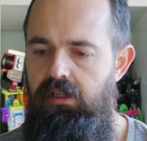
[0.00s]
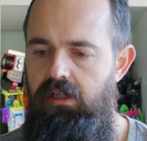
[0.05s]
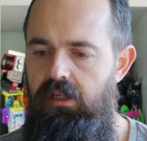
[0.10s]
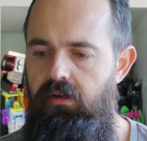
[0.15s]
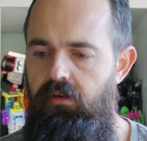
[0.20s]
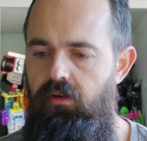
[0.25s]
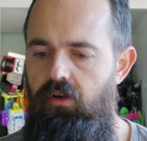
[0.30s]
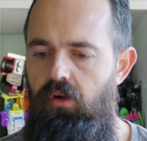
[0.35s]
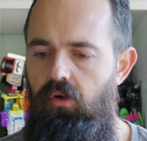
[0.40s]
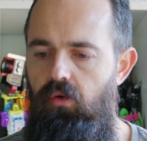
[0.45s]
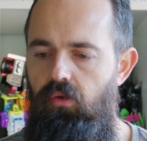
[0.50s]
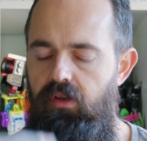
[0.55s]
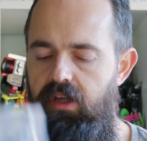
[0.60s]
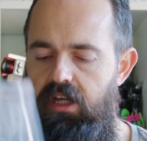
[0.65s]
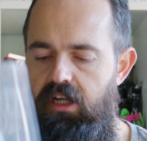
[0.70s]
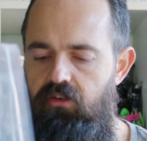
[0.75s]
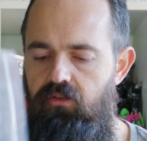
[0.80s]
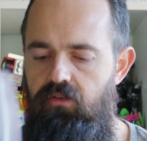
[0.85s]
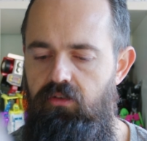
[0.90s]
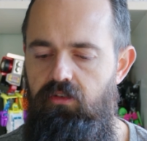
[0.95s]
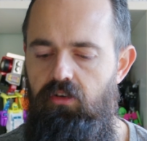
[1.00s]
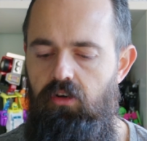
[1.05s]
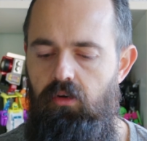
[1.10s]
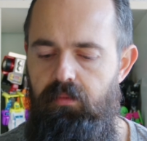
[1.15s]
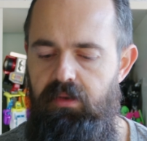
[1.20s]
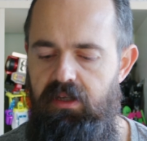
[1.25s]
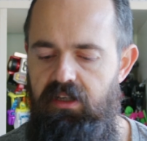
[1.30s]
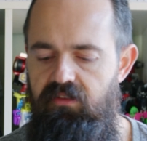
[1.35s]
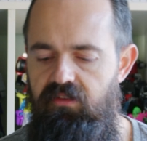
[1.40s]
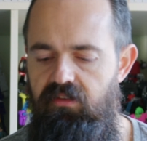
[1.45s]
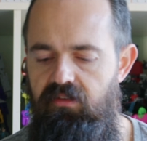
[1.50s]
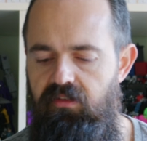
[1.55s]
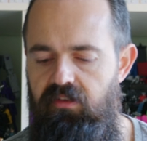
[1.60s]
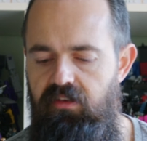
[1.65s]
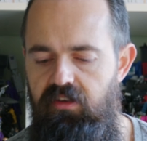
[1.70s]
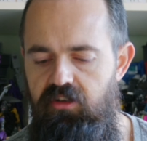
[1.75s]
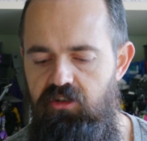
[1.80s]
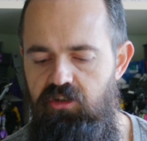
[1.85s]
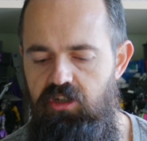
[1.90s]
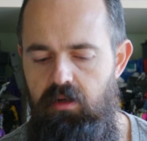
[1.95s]
We've got all the extra top pieces of
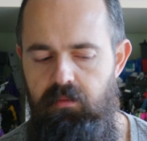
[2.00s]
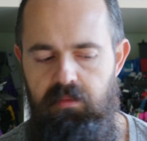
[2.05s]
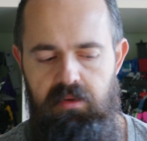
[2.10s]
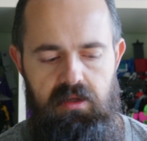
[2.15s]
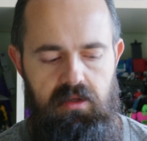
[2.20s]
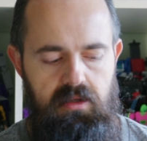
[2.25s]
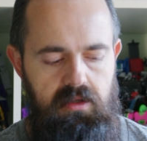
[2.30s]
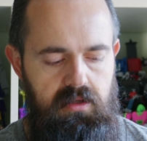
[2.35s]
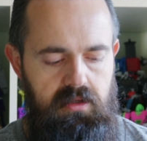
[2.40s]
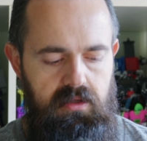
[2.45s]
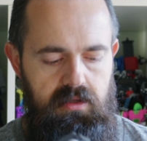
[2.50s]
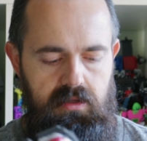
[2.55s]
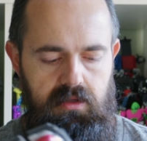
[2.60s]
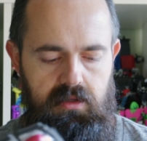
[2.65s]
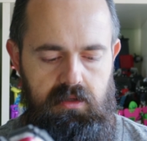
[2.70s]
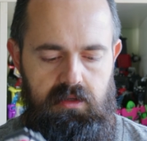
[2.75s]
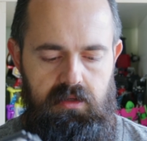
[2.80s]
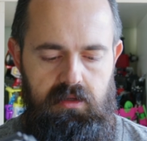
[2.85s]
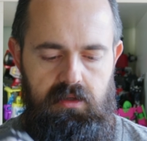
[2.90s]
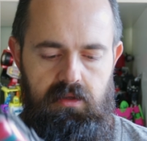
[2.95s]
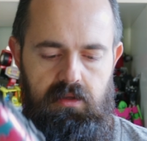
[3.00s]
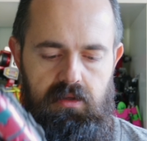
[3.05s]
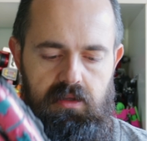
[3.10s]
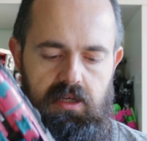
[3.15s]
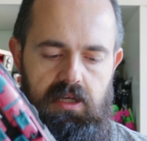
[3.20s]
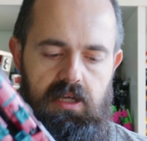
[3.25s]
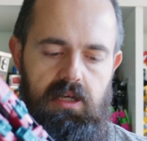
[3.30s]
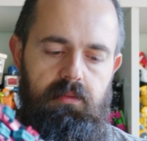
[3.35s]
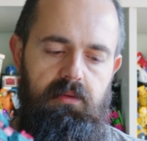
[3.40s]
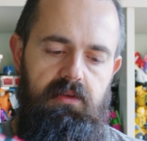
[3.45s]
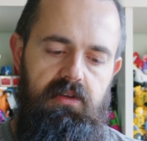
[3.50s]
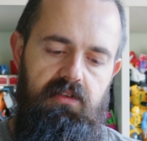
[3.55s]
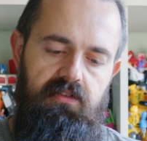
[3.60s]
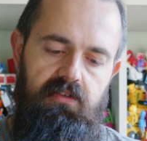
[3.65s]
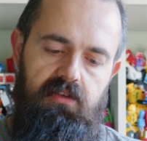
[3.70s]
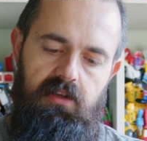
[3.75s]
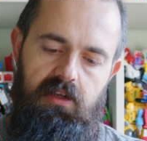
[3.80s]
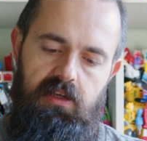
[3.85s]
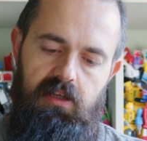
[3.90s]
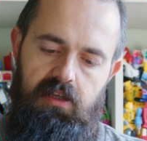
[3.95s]
the ship there, but this
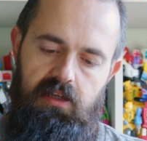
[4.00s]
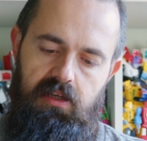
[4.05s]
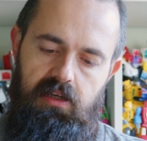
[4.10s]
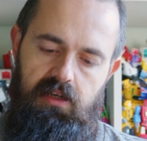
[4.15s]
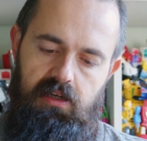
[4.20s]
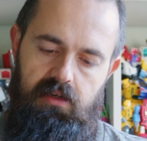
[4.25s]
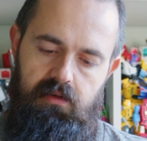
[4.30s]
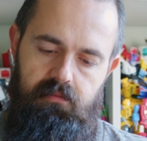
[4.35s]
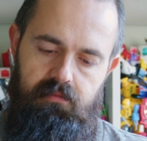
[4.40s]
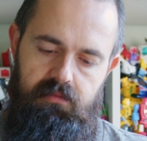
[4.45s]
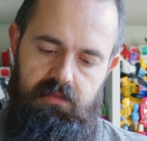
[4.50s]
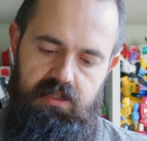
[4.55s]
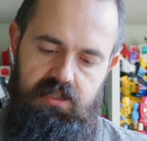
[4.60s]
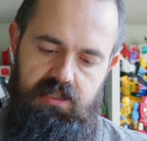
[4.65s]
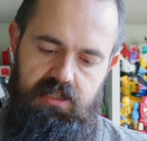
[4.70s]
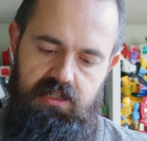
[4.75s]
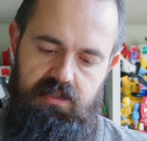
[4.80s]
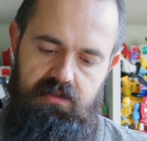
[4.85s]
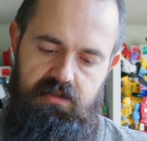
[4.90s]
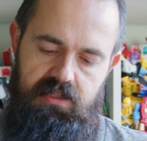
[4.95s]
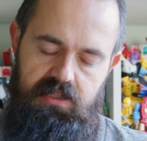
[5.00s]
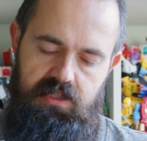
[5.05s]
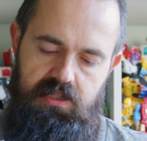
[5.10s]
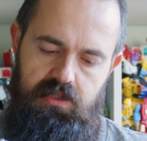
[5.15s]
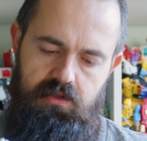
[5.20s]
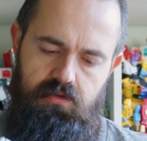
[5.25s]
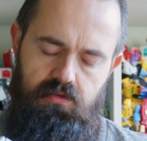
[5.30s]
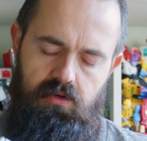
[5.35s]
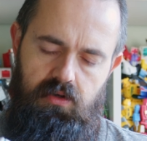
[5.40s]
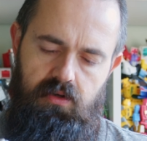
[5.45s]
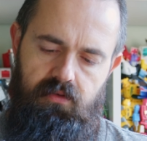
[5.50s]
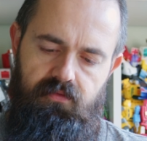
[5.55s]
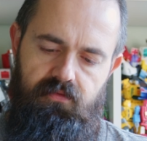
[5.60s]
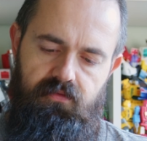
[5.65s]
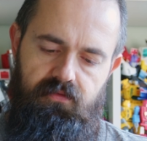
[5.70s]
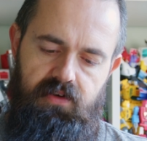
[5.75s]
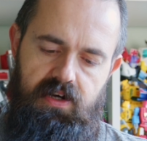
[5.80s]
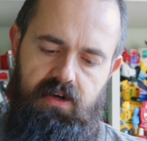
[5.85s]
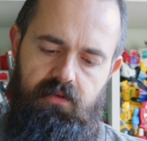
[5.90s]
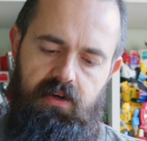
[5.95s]
can come down. This is all on
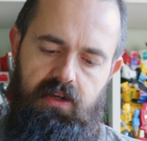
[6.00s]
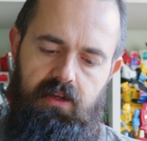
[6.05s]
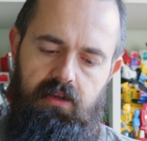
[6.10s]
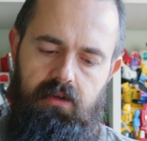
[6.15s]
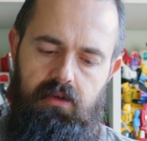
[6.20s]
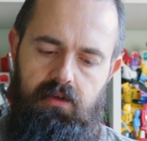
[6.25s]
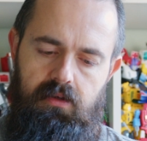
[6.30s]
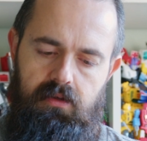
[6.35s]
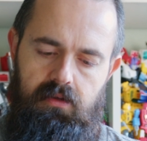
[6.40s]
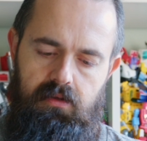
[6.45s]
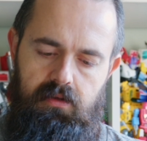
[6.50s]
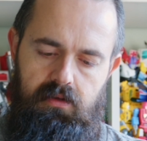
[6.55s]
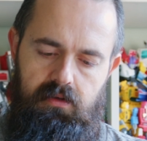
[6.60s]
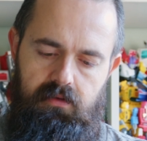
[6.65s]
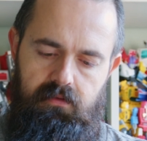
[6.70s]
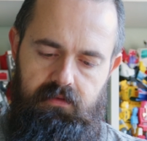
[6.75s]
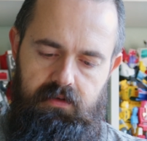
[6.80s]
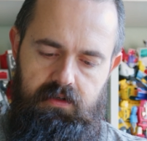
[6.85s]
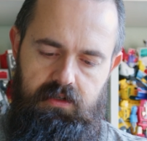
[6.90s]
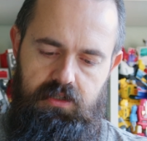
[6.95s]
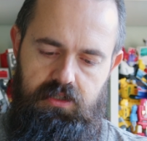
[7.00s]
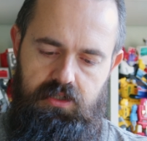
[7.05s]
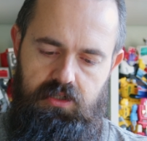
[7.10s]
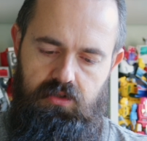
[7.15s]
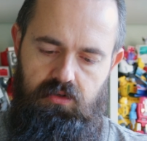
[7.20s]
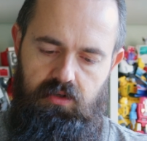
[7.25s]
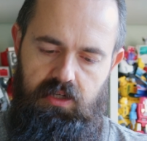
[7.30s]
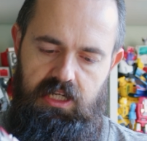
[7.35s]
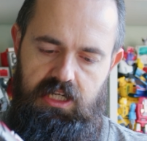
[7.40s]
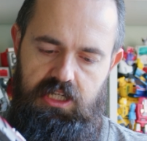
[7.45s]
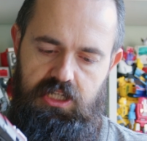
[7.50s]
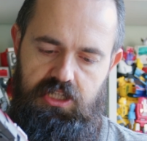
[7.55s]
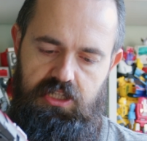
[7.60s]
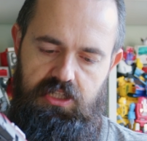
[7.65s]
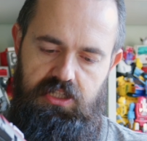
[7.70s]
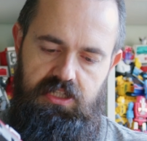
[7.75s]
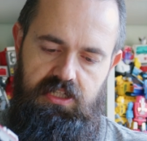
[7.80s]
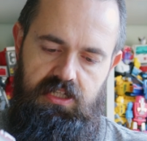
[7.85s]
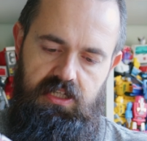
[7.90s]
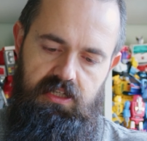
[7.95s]
a very, very strong hinge and
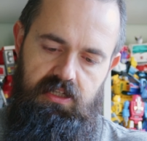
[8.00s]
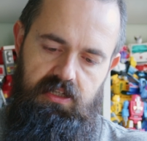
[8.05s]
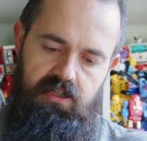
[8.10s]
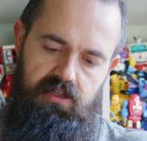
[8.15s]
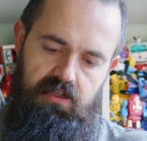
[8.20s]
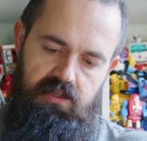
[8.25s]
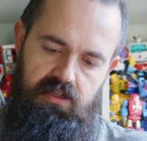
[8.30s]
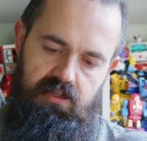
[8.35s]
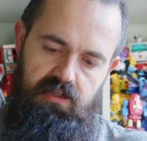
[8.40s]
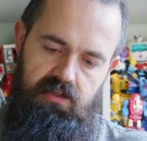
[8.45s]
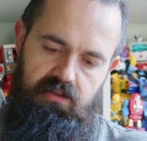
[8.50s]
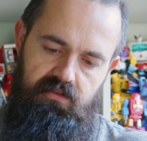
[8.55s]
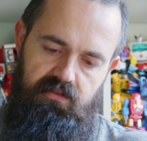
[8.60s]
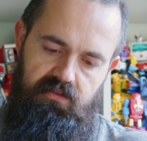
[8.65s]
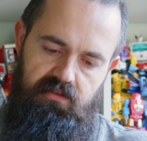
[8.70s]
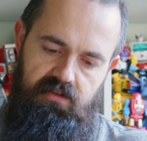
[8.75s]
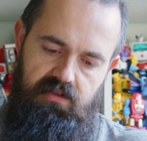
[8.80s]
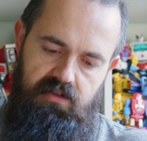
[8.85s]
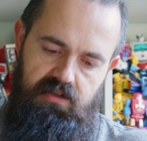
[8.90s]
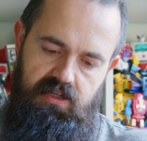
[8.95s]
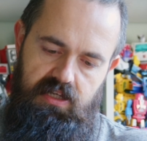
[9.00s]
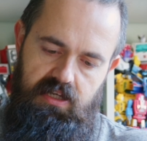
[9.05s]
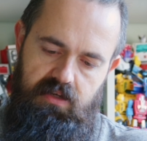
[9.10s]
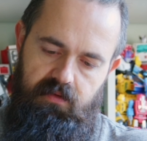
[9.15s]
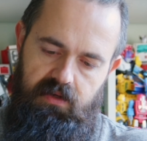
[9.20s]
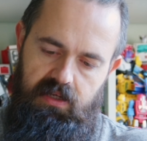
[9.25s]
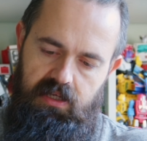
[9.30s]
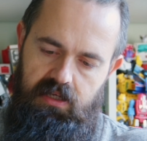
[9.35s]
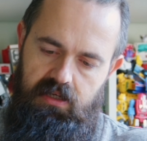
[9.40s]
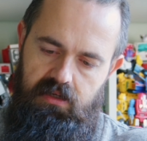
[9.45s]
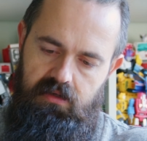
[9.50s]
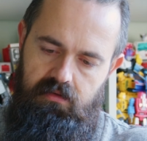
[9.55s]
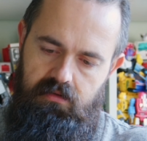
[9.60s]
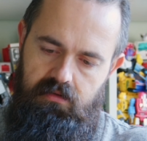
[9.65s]
stuff. There we go.